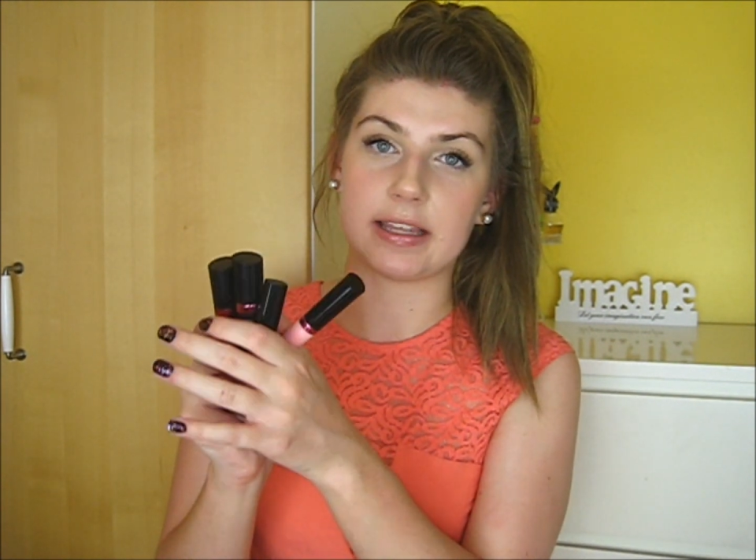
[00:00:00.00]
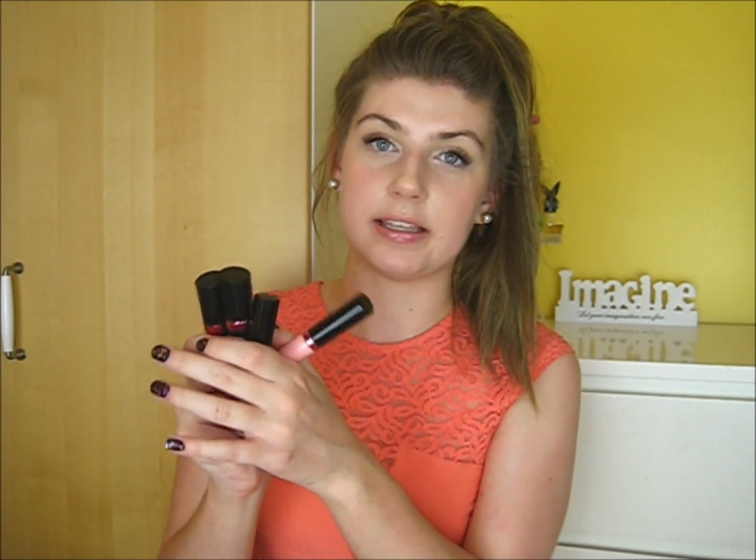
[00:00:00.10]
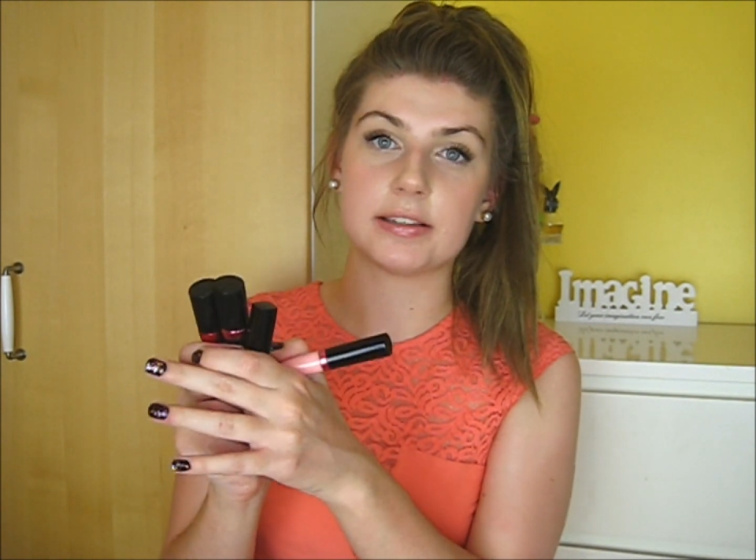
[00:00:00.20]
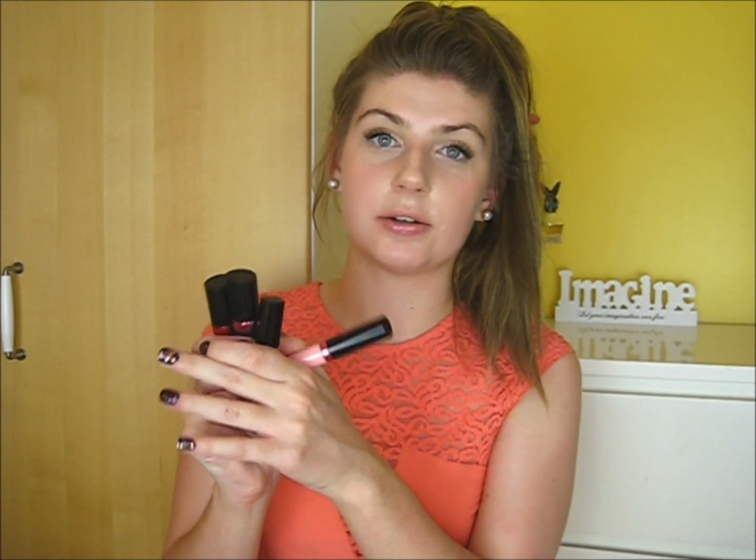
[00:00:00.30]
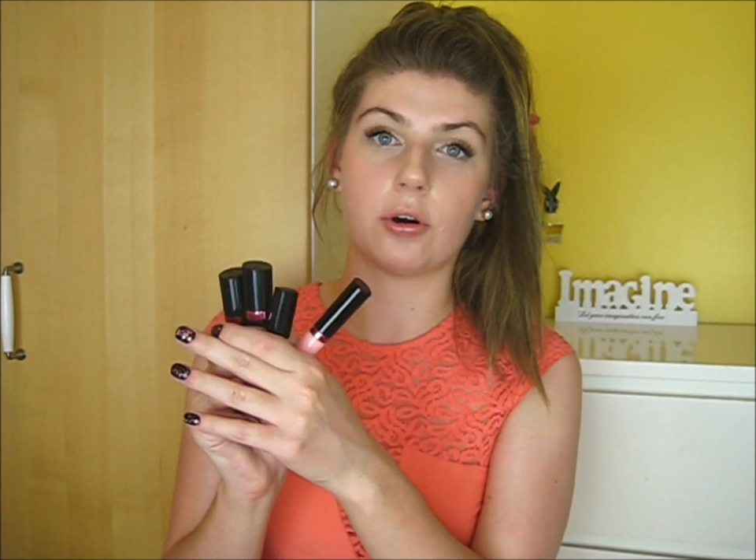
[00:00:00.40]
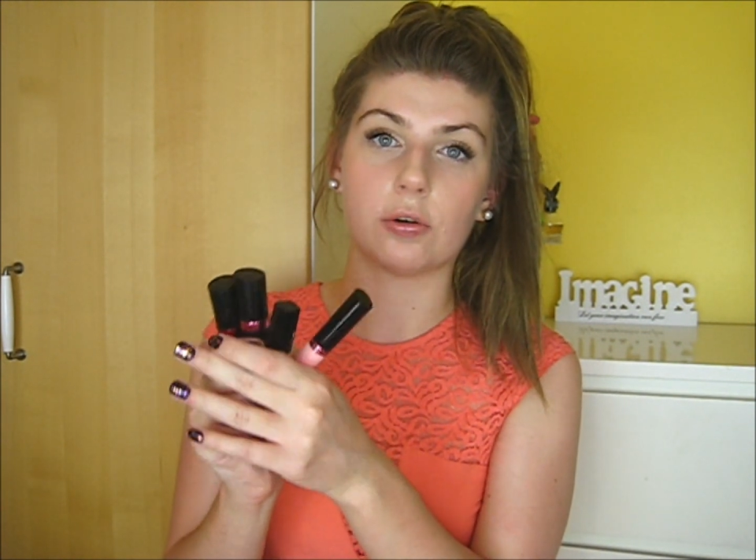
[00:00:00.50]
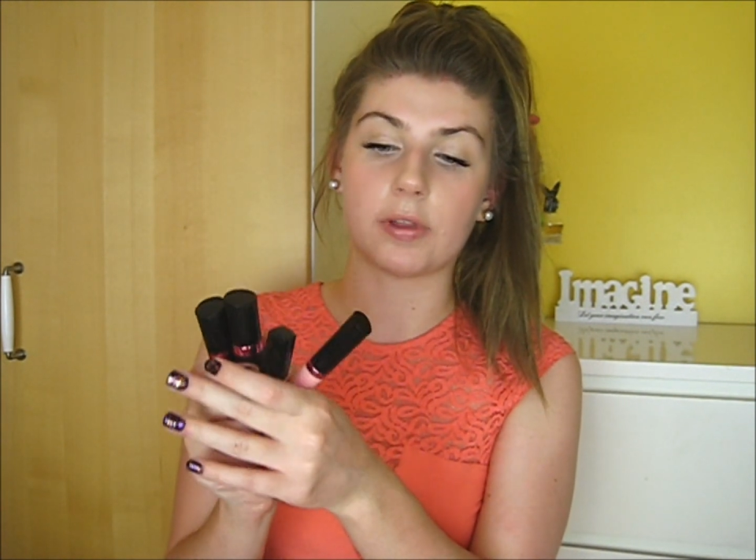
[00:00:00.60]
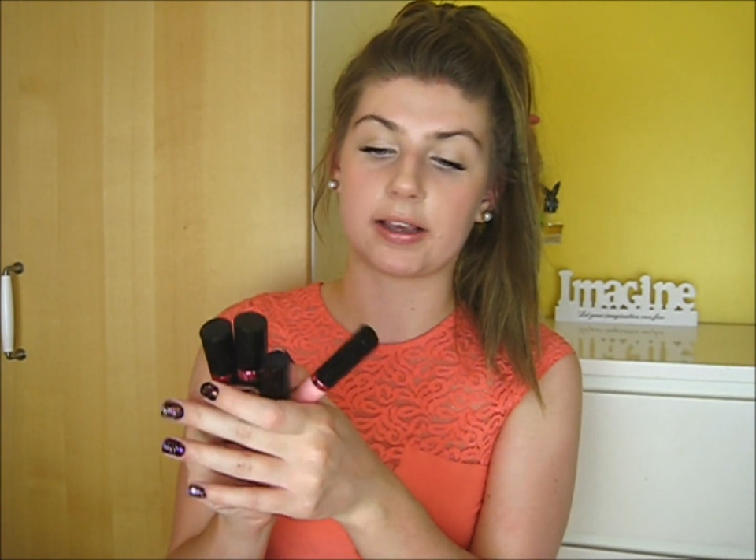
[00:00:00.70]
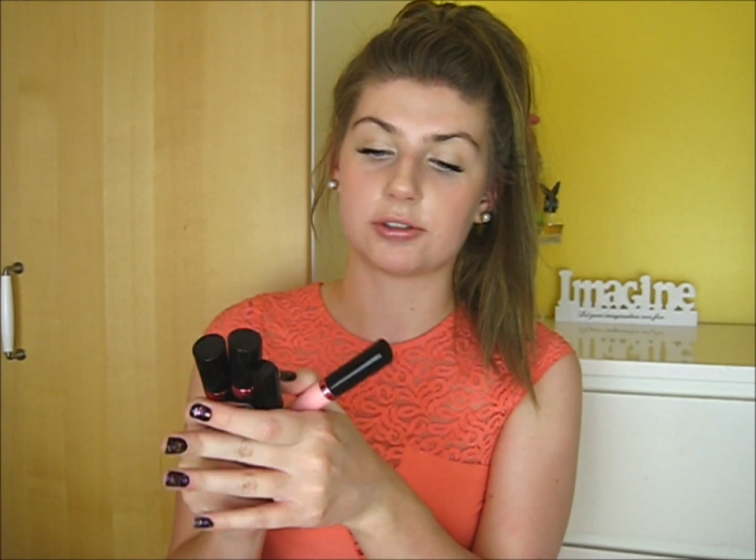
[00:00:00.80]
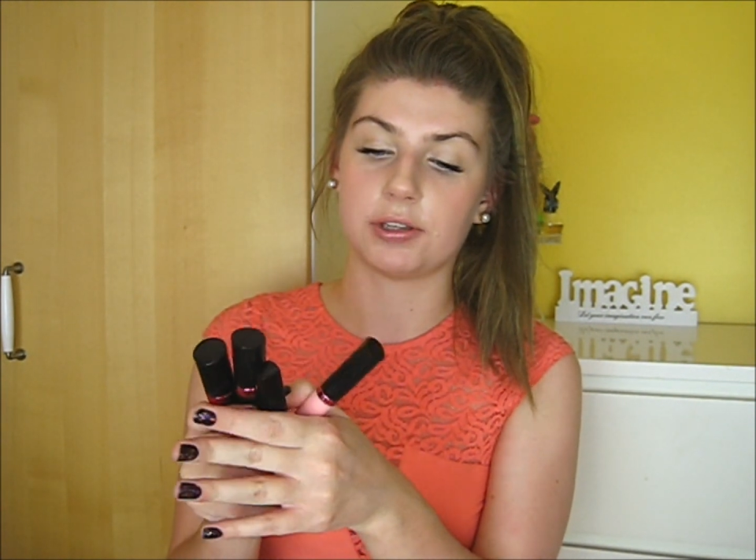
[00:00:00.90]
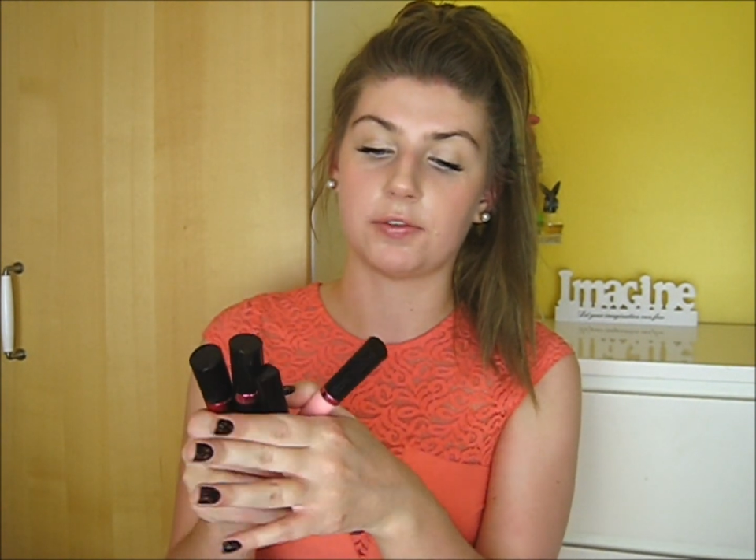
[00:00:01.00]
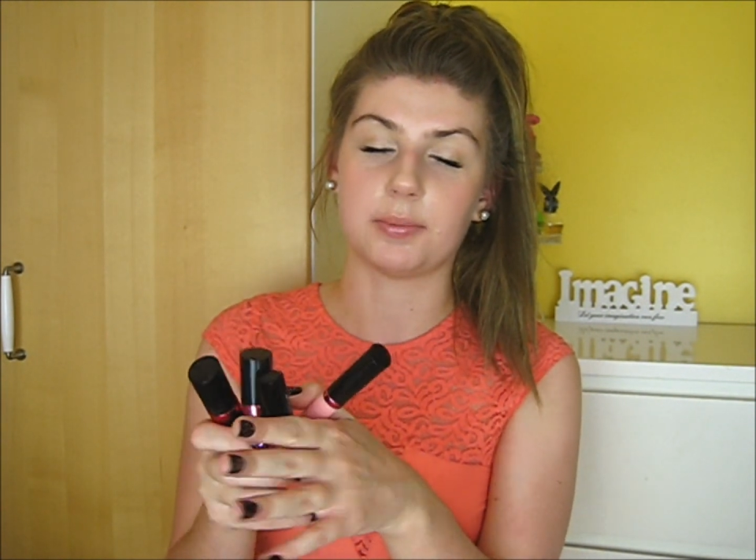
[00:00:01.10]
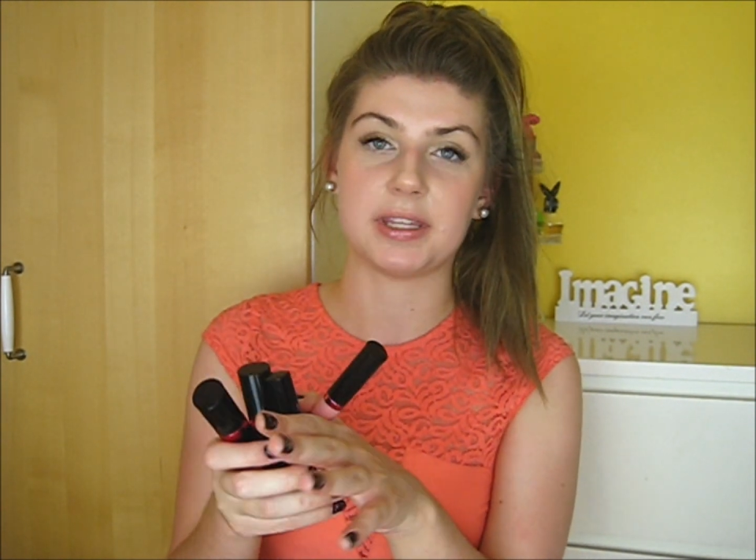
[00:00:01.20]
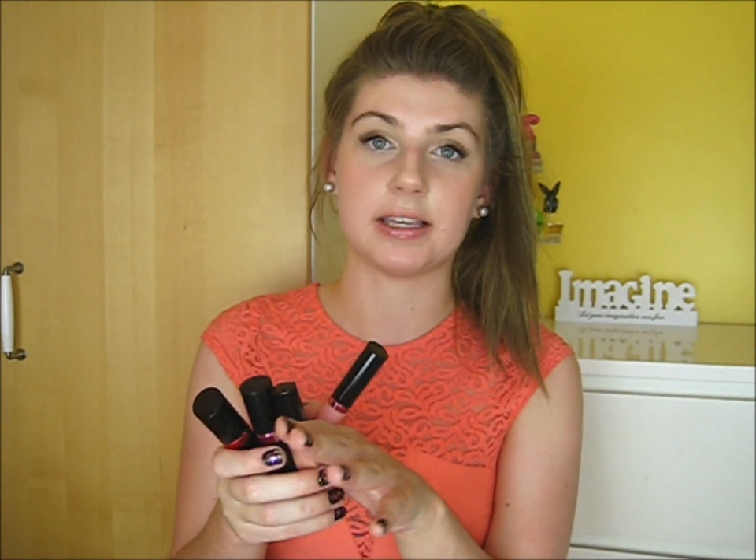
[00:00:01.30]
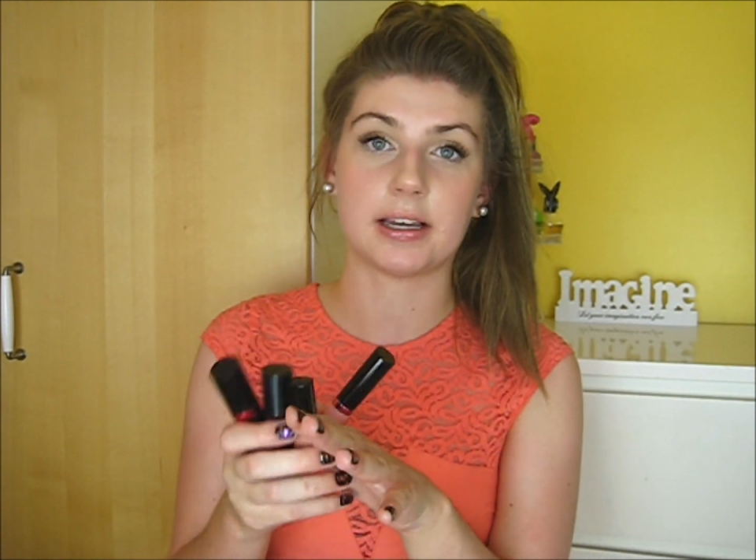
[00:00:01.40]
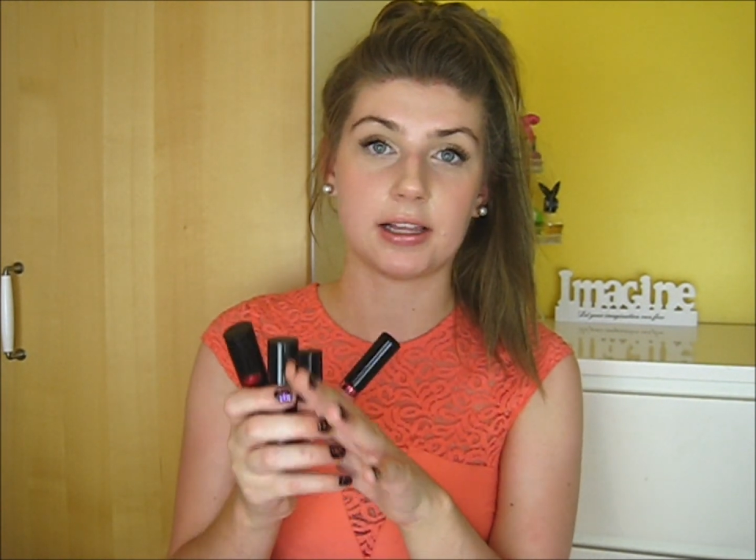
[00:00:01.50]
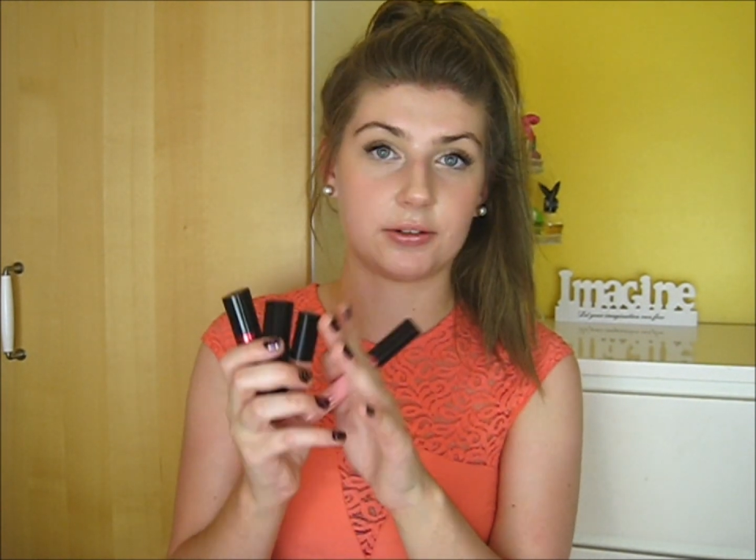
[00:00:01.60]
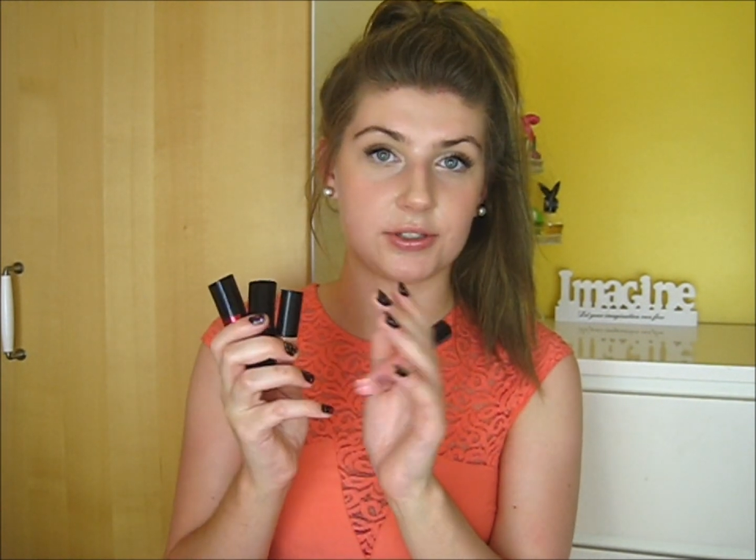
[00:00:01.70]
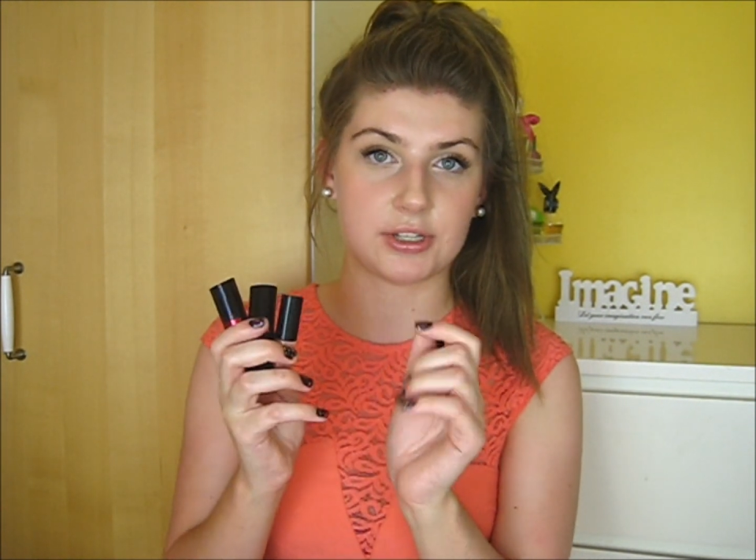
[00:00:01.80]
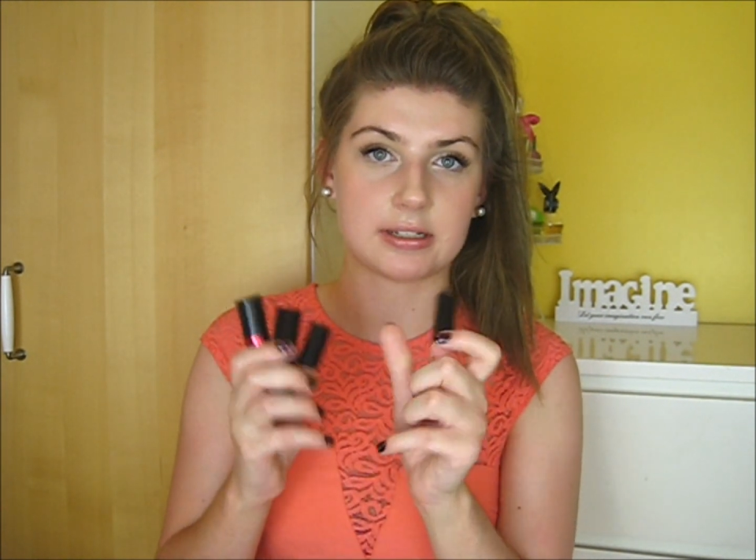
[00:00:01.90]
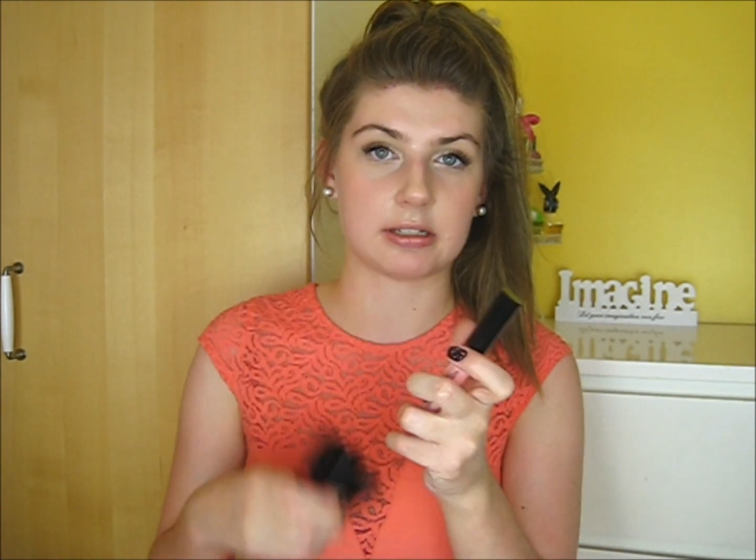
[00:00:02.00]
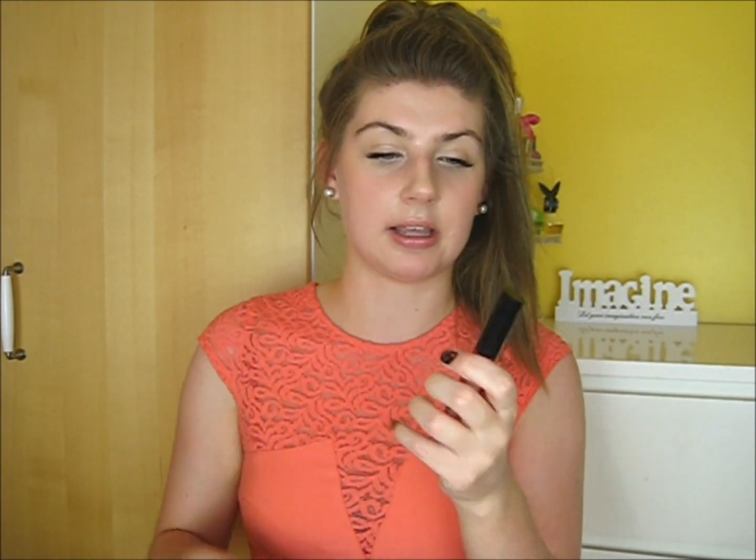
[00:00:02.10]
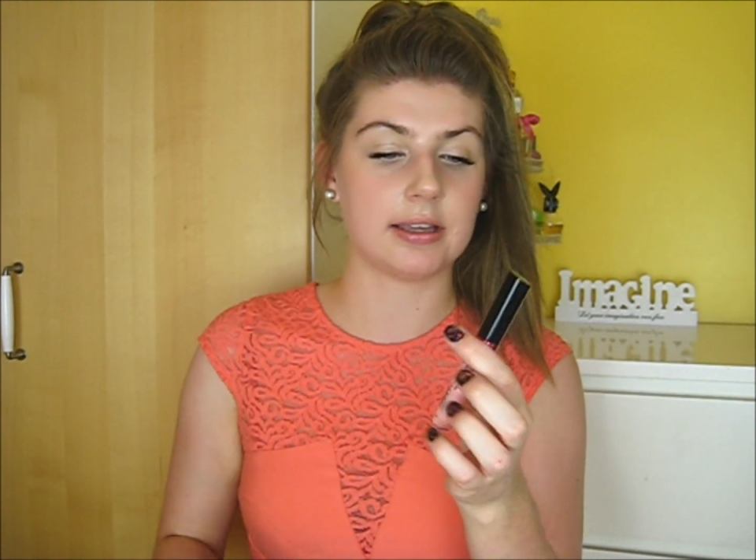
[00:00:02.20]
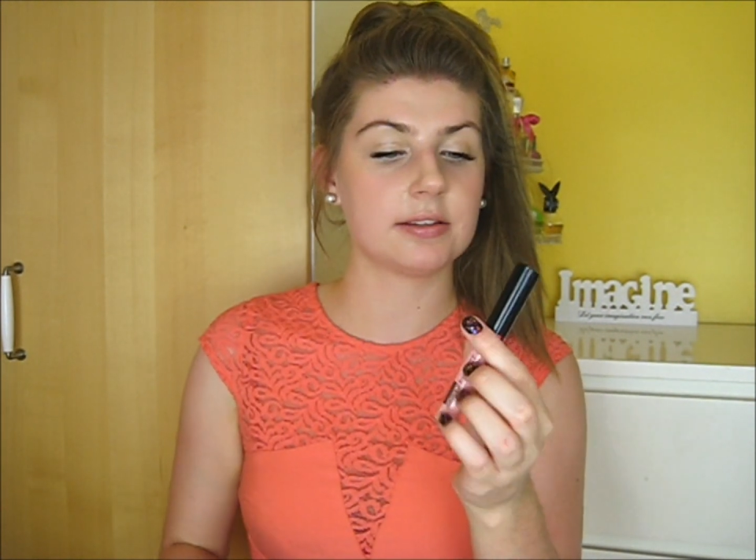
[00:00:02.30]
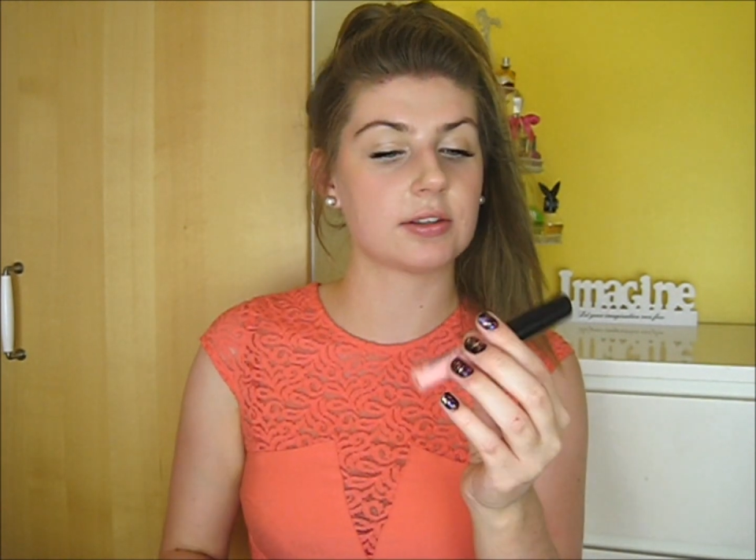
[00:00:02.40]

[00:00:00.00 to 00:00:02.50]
and these are all actually from the Colour Inject line.